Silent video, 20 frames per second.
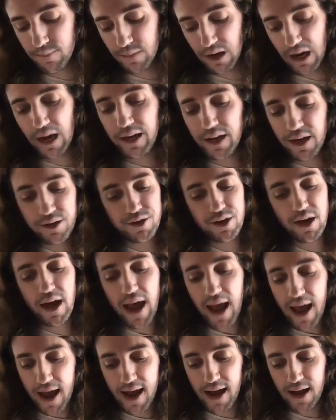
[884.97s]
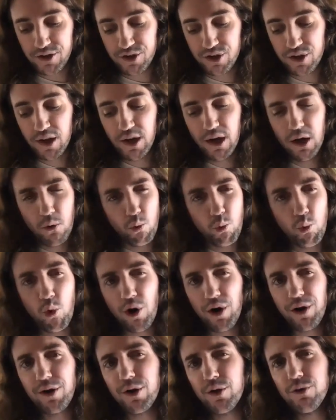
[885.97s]
I guess I ask,
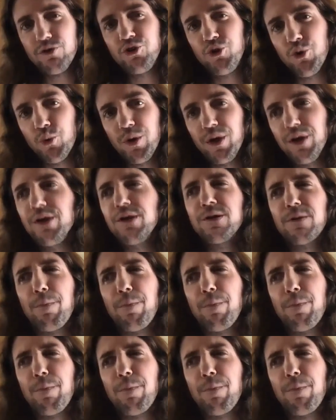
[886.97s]
what are you doing